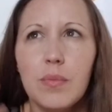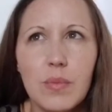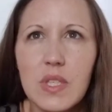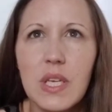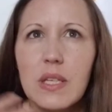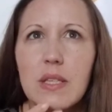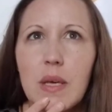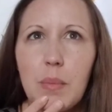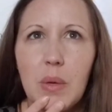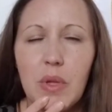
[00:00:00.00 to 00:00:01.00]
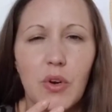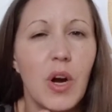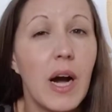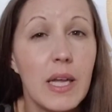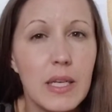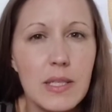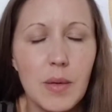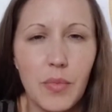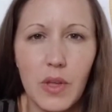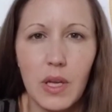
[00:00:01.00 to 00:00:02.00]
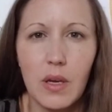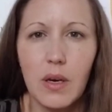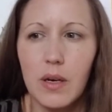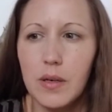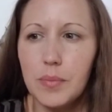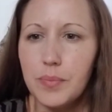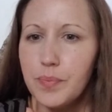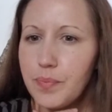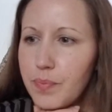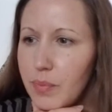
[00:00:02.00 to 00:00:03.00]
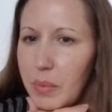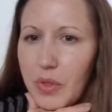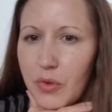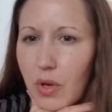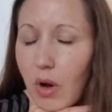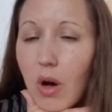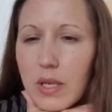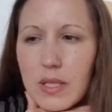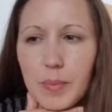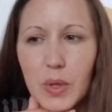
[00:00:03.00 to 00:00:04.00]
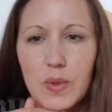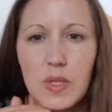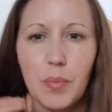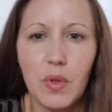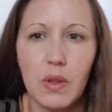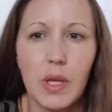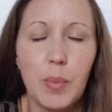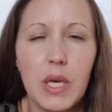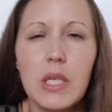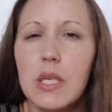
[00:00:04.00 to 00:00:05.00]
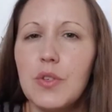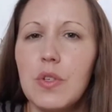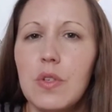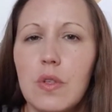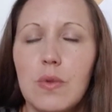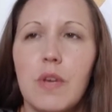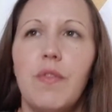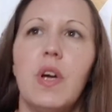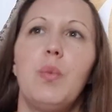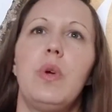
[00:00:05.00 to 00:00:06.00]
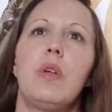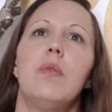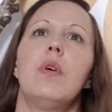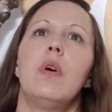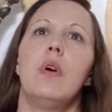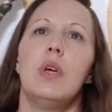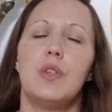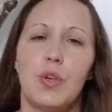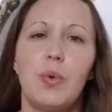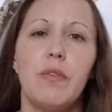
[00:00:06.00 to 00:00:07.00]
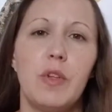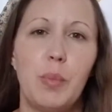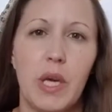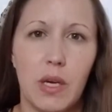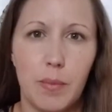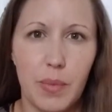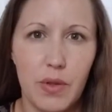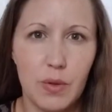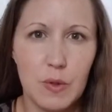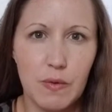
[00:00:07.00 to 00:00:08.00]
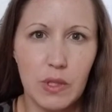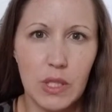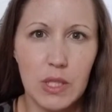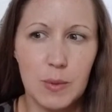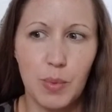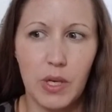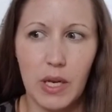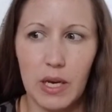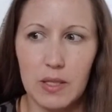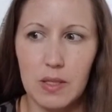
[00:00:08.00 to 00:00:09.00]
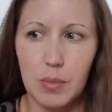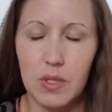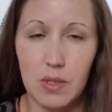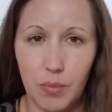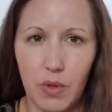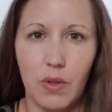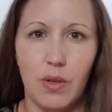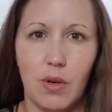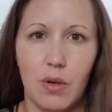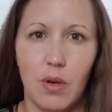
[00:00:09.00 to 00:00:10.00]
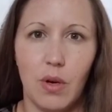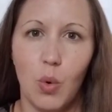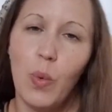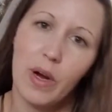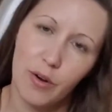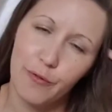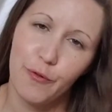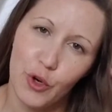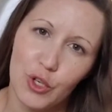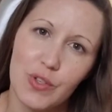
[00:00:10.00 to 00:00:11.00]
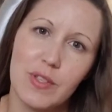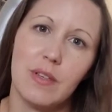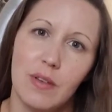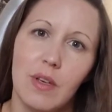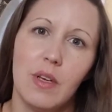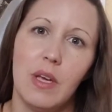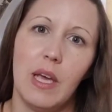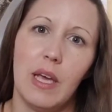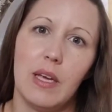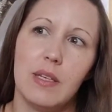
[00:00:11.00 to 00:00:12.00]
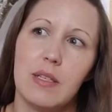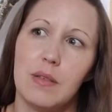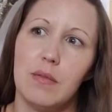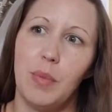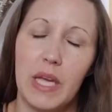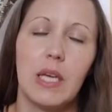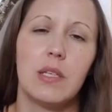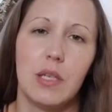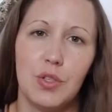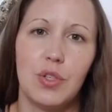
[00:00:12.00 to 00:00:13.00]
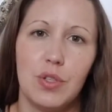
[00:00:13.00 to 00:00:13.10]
sense that maybe they're hiding something? Um, maybe they're not honest about something. Like pay attention to those. I find we can intuitively pick up on those feelings, but it has to be something that you're aware of first and paying attention